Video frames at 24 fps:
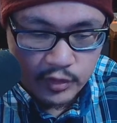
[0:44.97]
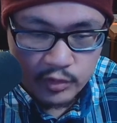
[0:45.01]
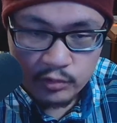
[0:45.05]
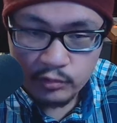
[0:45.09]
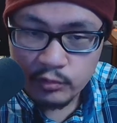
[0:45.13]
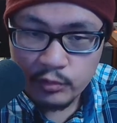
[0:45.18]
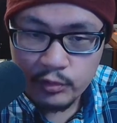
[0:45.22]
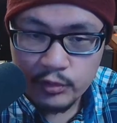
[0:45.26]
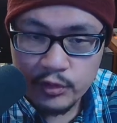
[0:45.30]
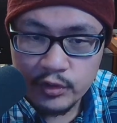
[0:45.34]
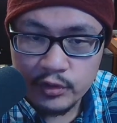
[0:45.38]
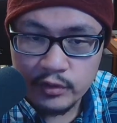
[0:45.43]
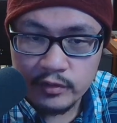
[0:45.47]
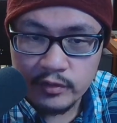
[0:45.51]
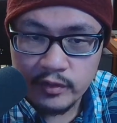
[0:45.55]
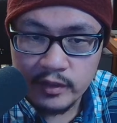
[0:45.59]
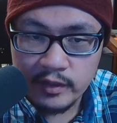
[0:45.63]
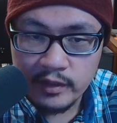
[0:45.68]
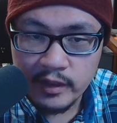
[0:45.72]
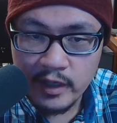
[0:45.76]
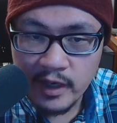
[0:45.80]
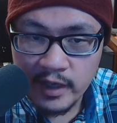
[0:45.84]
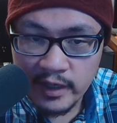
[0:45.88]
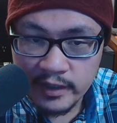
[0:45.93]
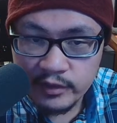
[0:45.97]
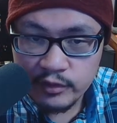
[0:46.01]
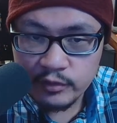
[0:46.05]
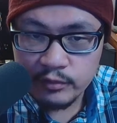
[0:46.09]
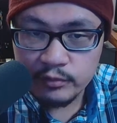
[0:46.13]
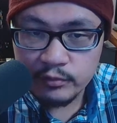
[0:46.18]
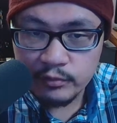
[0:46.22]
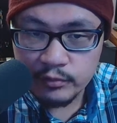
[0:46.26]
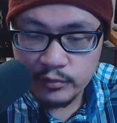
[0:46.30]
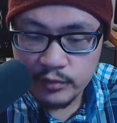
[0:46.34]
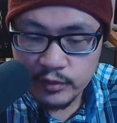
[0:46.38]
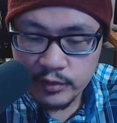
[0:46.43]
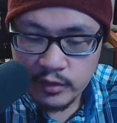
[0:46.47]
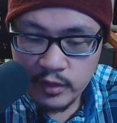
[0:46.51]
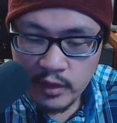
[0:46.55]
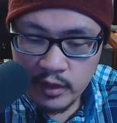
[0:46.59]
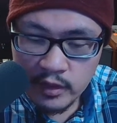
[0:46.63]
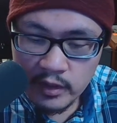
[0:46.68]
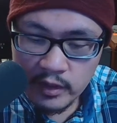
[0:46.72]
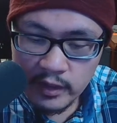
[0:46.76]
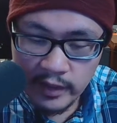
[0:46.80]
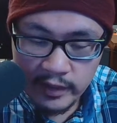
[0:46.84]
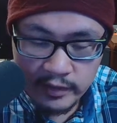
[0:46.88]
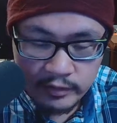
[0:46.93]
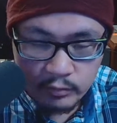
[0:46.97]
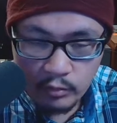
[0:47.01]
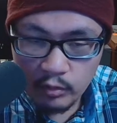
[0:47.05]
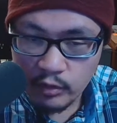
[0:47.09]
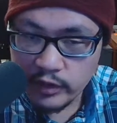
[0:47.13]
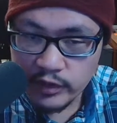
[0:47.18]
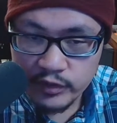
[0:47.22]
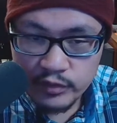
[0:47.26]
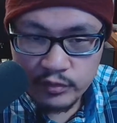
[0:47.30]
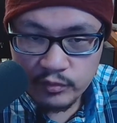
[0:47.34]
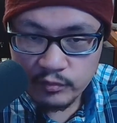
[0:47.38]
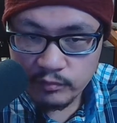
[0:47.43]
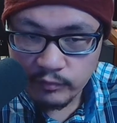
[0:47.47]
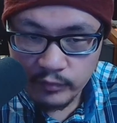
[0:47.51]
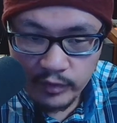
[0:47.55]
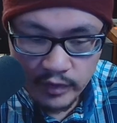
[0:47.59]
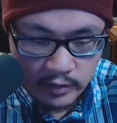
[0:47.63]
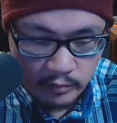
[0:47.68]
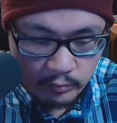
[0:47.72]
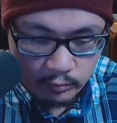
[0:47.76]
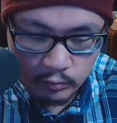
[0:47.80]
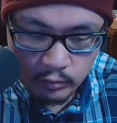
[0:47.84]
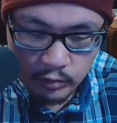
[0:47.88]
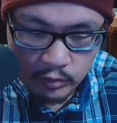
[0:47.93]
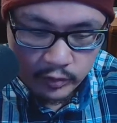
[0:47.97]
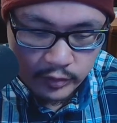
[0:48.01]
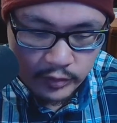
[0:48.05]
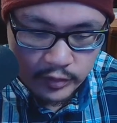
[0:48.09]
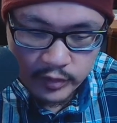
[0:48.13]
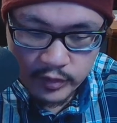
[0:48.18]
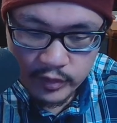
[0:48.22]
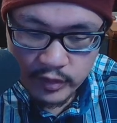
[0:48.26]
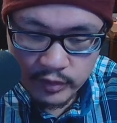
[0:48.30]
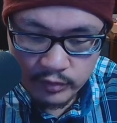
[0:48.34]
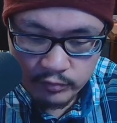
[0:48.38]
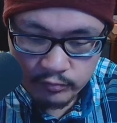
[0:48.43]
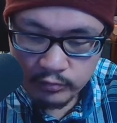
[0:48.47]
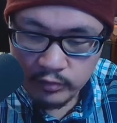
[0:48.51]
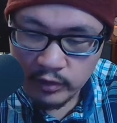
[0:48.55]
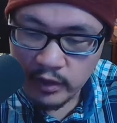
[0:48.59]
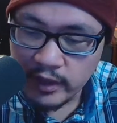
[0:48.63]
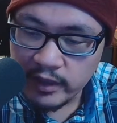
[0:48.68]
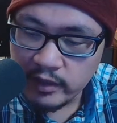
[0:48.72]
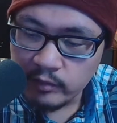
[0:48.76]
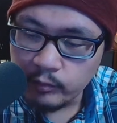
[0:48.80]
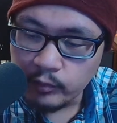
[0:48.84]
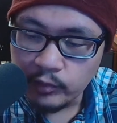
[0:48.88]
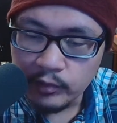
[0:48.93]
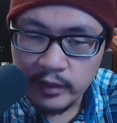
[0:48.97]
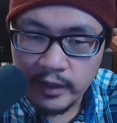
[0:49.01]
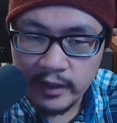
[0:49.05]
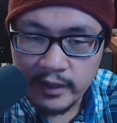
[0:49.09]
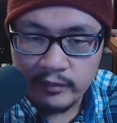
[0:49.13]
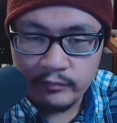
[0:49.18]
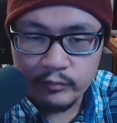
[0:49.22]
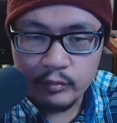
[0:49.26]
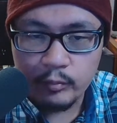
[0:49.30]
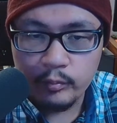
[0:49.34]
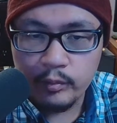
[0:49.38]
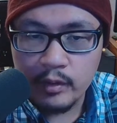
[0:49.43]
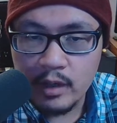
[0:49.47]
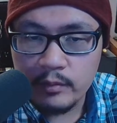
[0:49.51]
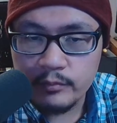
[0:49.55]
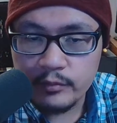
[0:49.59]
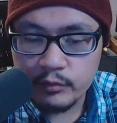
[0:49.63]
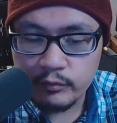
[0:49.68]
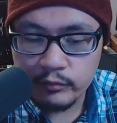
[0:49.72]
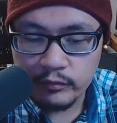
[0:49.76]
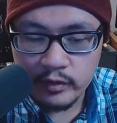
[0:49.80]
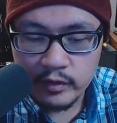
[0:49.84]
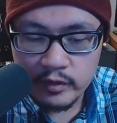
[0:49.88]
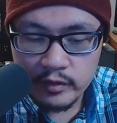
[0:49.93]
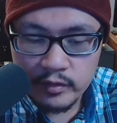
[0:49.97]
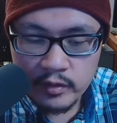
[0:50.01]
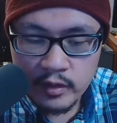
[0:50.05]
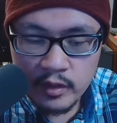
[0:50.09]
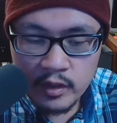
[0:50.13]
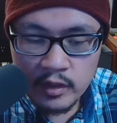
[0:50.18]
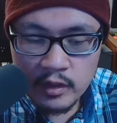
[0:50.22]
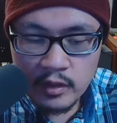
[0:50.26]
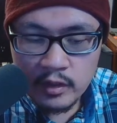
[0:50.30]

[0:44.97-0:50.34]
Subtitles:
solution that I use. It works. It's reliable. I have no problems with it.